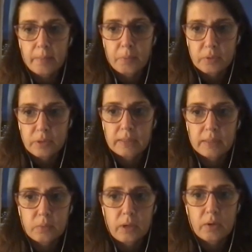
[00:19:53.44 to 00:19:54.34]

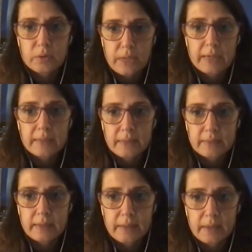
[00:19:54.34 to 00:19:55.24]
proceeded to an allogeneic stem
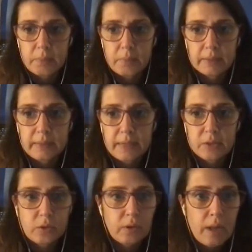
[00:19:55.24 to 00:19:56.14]
cell
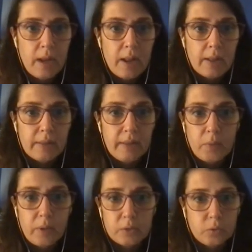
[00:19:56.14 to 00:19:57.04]
transplantation. They
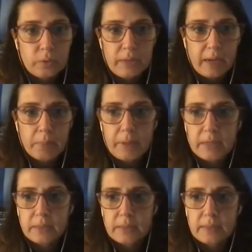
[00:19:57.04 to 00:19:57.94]
were 2 young
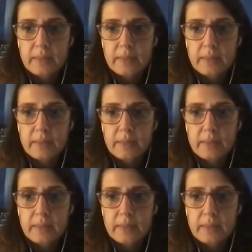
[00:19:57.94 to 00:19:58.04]
patients.